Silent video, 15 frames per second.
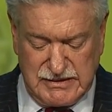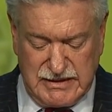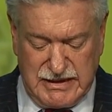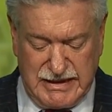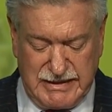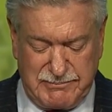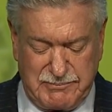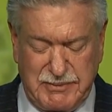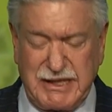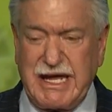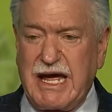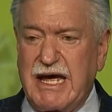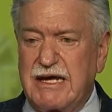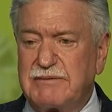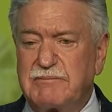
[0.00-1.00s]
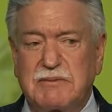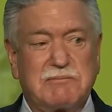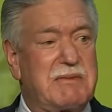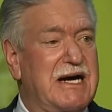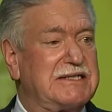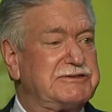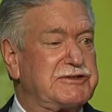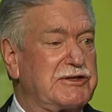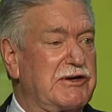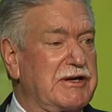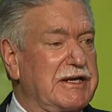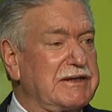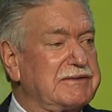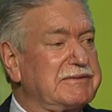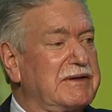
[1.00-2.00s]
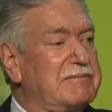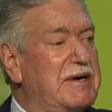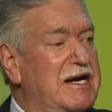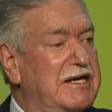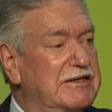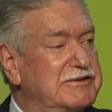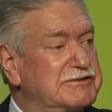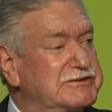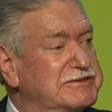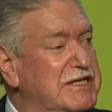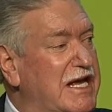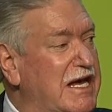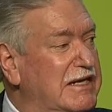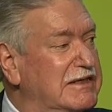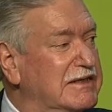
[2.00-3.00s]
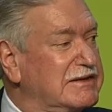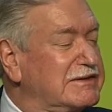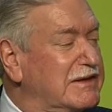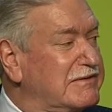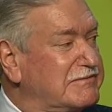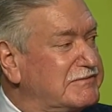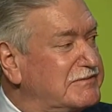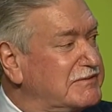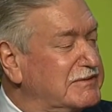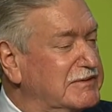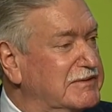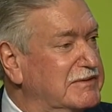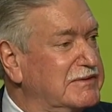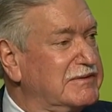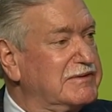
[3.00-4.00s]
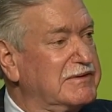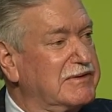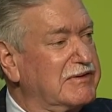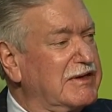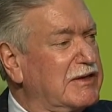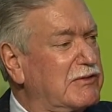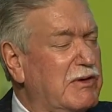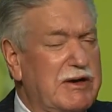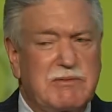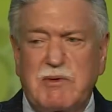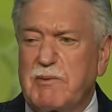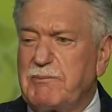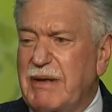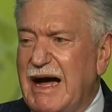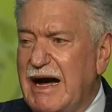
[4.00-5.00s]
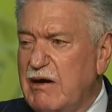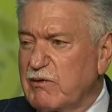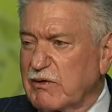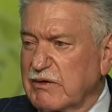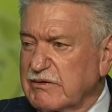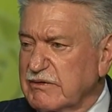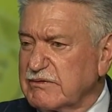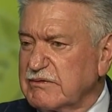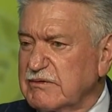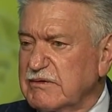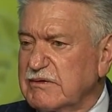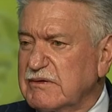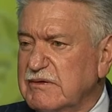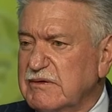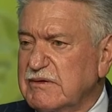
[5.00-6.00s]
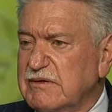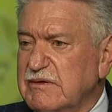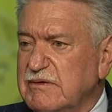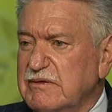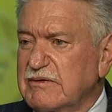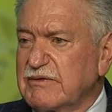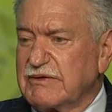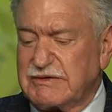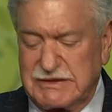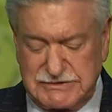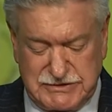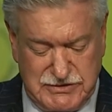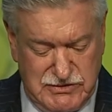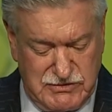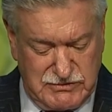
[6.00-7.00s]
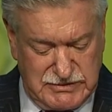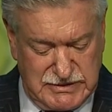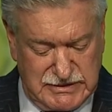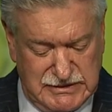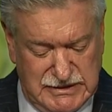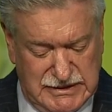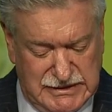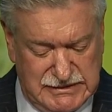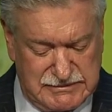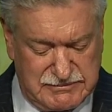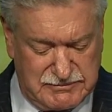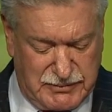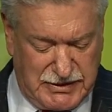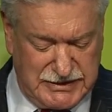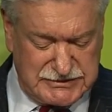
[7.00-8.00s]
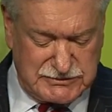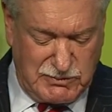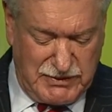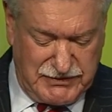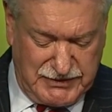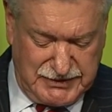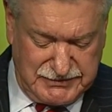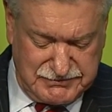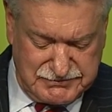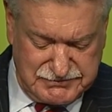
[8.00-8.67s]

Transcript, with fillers: And it began my journey and my understanding of the incredible power that this union uh, brings with it.